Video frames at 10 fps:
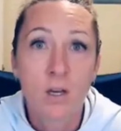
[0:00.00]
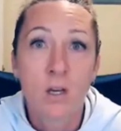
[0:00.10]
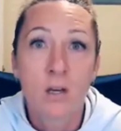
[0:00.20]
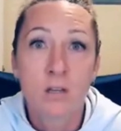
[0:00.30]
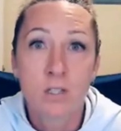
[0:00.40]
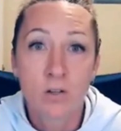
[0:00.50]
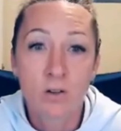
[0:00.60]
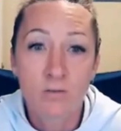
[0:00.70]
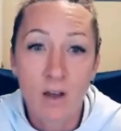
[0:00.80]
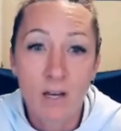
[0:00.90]

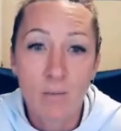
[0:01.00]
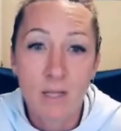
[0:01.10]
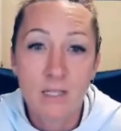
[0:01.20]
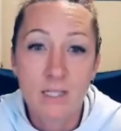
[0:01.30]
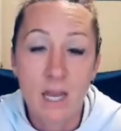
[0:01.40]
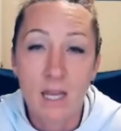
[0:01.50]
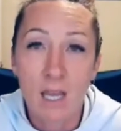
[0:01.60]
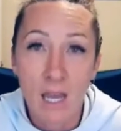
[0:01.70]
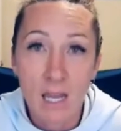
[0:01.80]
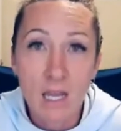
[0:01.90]
certain vitamins like
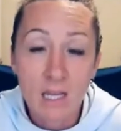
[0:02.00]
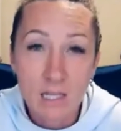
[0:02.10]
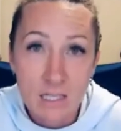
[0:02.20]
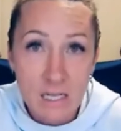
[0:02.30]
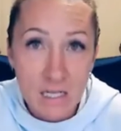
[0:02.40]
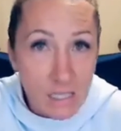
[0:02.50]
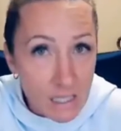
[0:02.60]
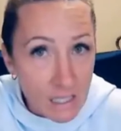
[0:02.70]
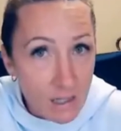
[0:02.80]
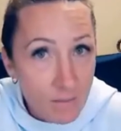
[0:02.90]
A, D, and
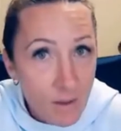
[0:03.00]
E.